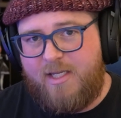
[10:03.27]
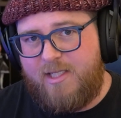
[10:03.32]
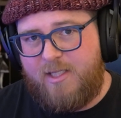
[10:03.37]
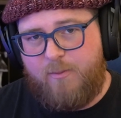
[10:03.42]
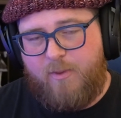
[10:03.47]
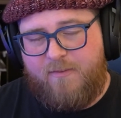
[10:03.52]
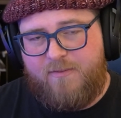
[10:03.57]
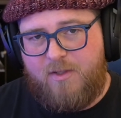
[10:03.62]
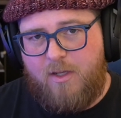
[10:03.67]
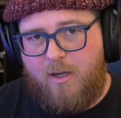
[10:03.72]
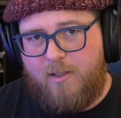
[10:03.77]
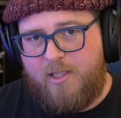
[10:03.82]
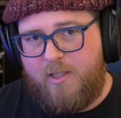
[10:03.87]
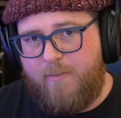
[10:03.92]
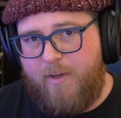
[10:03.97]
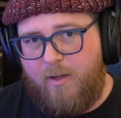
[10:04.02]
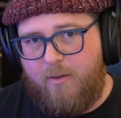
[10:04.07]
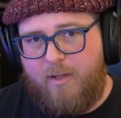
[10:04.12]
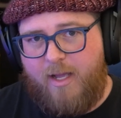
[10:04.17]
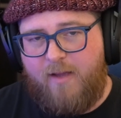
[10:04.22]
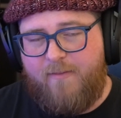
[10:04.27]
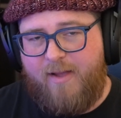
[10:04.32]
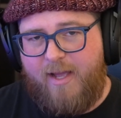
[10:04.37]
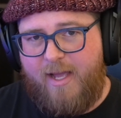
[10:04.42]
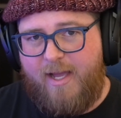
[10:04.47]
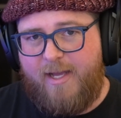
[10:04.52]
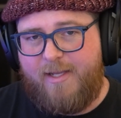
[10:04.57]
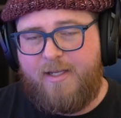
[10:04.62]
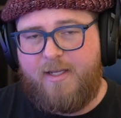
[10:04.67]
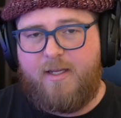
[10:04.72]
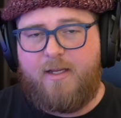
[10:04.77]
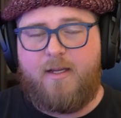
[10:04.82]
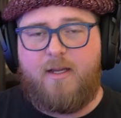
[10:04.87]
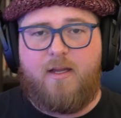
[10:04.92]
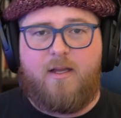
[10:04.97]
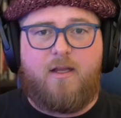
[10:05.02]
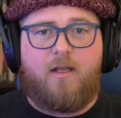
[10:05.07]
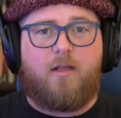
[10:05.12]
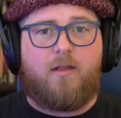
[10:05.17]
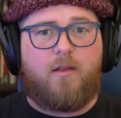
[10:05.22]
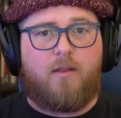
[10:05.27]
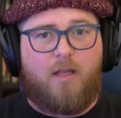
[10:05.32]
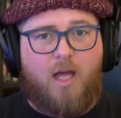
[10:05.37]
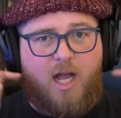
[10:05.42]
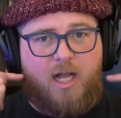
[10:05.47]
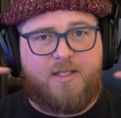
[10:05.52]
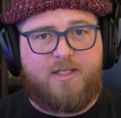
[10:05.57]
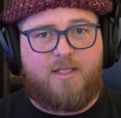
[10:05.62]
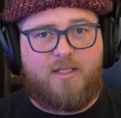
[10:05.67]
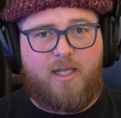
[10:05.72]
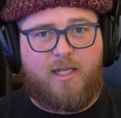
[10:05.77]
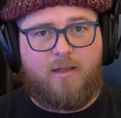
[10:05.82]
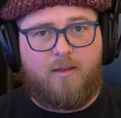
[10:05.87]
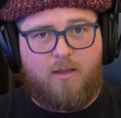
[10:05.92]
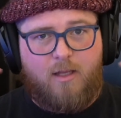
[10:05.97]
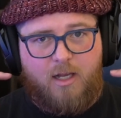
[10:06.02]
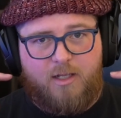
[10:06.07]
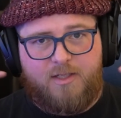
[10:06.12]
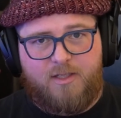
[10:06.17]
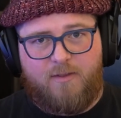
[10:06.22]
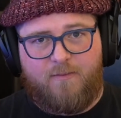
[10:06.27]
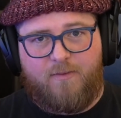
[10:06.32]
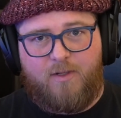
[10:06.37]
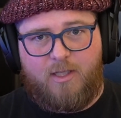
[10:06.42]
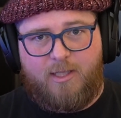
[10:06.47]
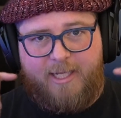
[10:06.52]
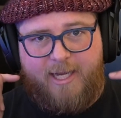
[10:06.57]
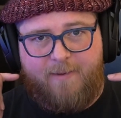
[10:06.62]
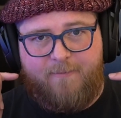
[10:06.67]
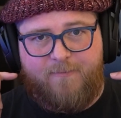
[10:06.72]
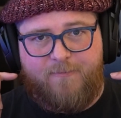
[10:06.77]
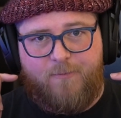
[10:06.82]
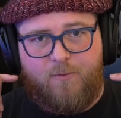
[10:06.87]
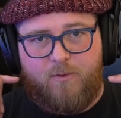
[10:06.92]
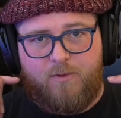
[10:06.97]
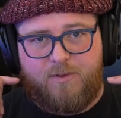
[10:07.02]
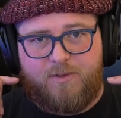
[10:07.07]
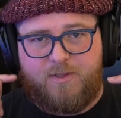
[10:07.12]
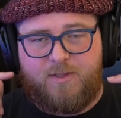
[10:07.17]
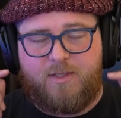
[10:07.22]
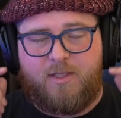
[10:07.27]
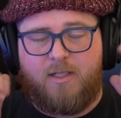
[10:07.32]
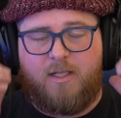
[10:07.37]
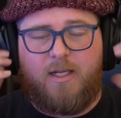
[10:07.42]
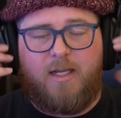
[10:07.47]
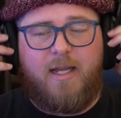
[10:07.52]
that we've talked about have had lots and lots of clamp force.